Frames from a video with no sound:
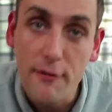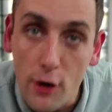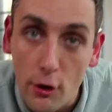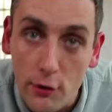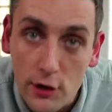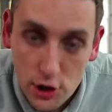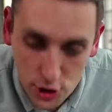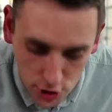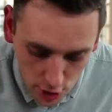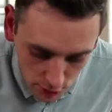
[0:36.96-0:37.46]
of
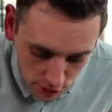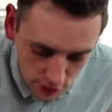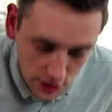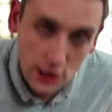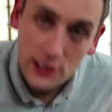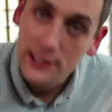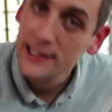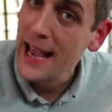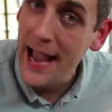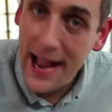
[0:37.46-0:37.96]
orange juice.
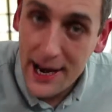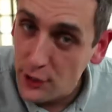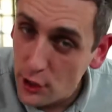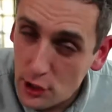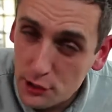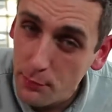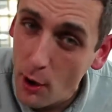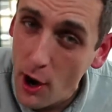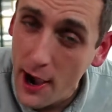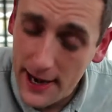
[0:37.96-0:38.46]
Can
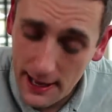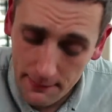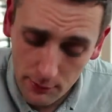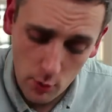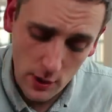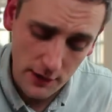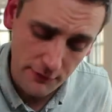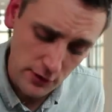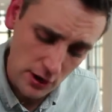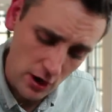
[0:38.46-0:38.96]
use
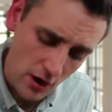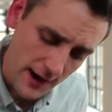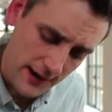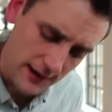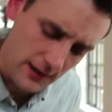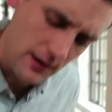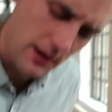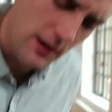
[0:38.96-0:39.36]
pineapple if you like.